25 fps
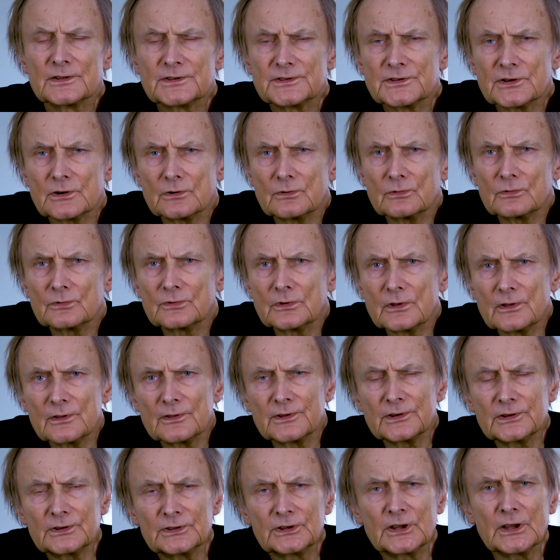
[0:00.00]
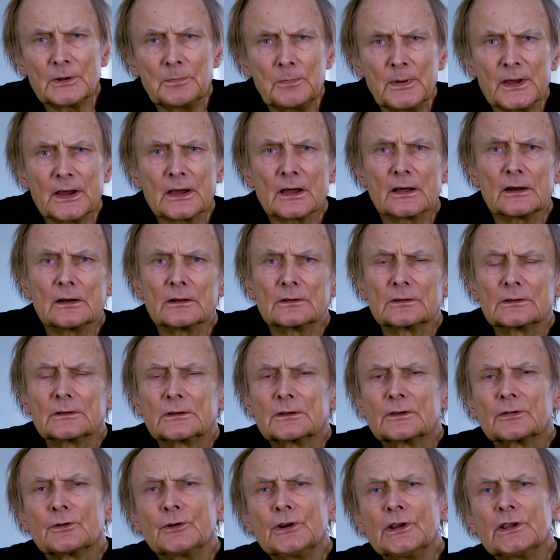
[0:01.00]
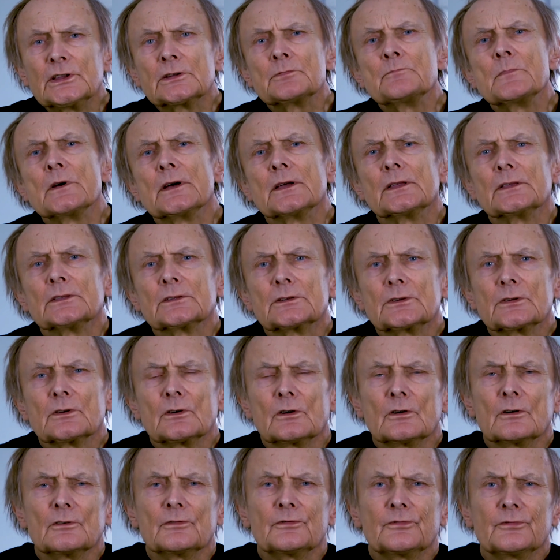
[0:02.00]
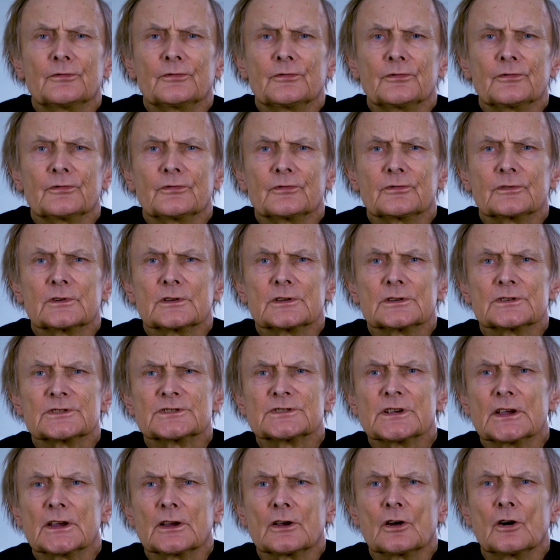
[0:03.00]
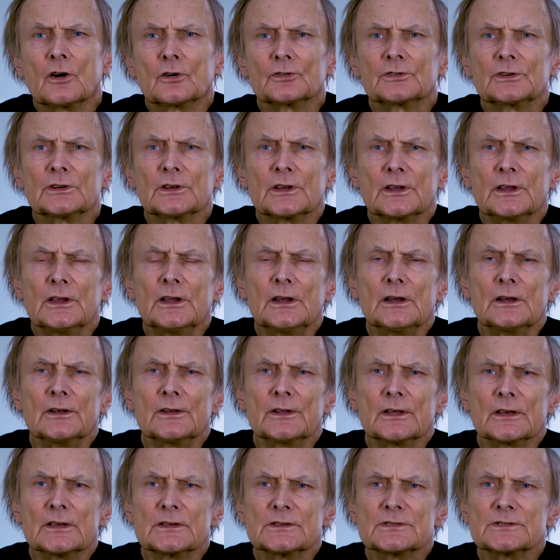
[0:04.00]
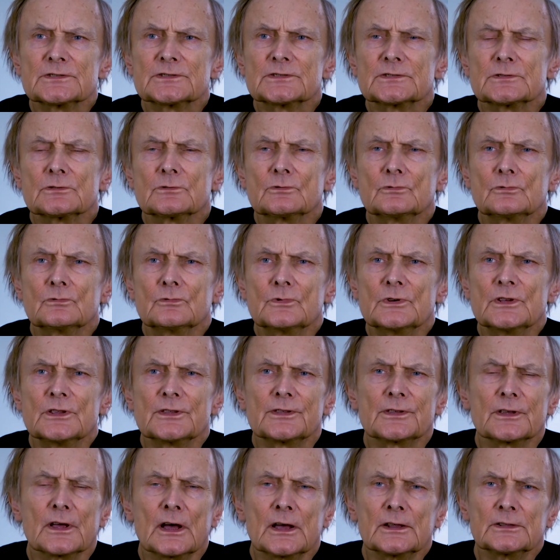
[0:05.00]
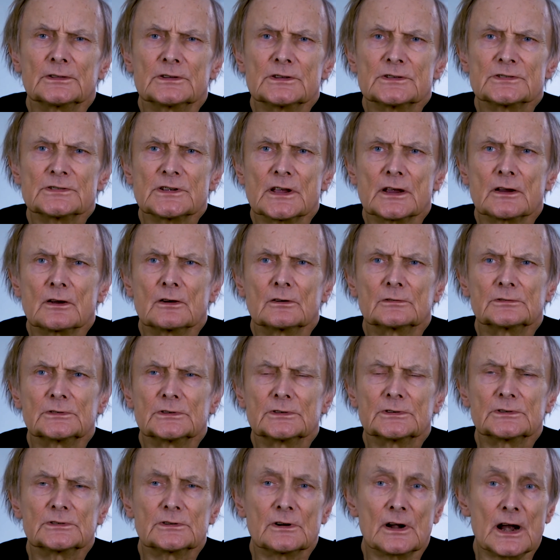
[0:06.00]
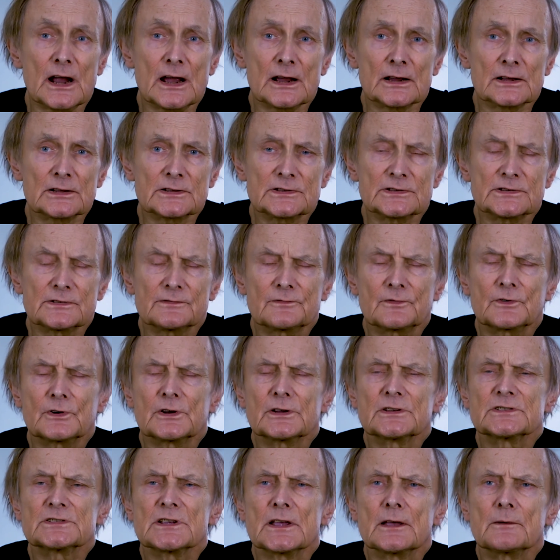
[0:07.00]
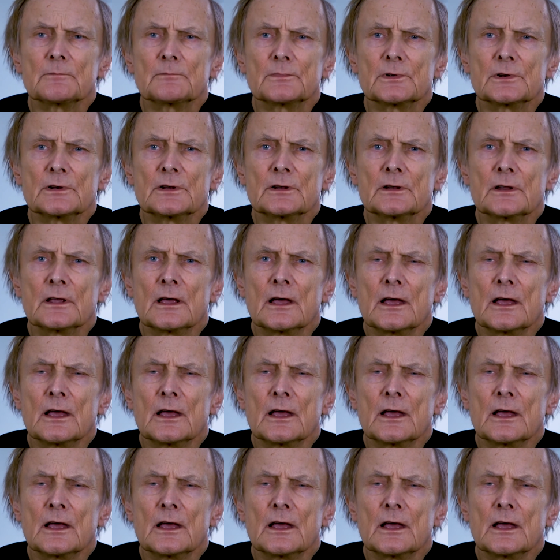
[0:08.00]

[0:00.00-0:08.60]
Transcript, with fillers: So the typical treatment of psychotic illness with antipsychotic drugs, for example,